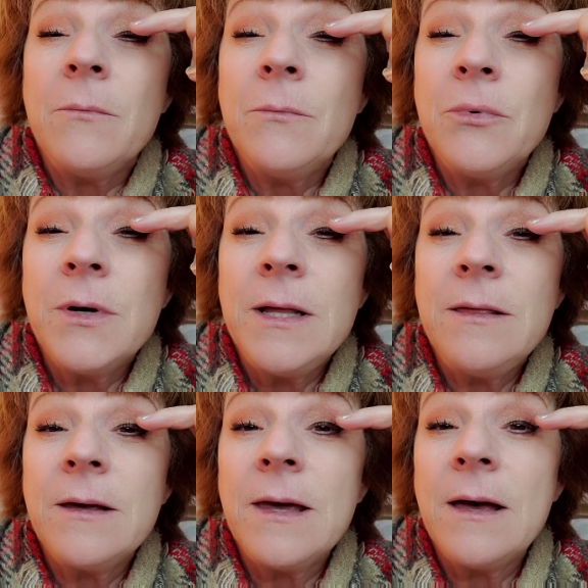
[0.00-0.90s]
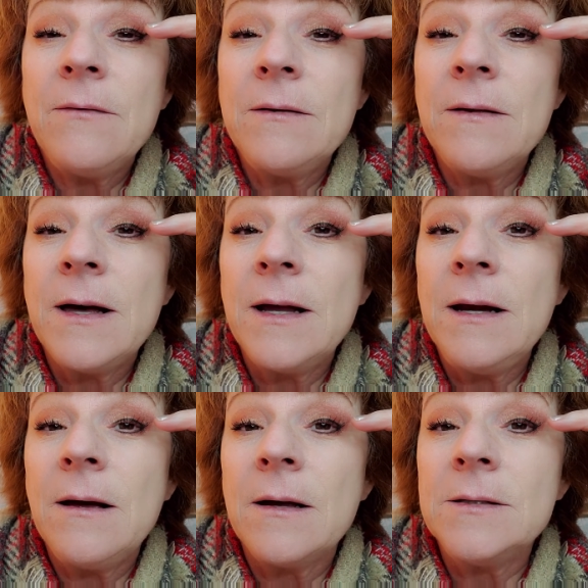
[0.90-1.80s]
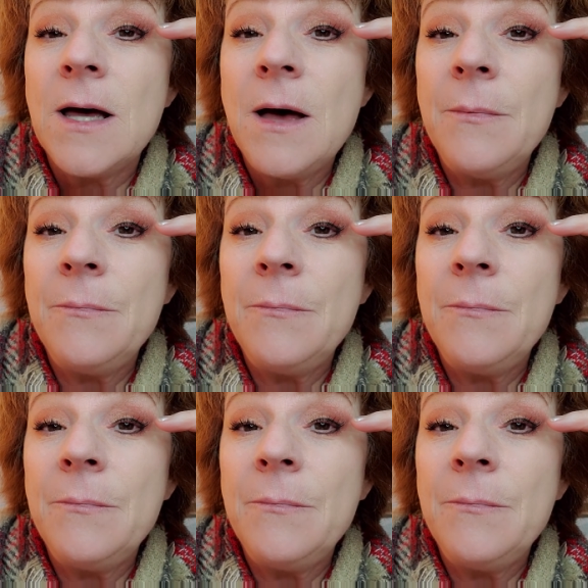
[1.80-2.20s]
pretty thick heavy line on top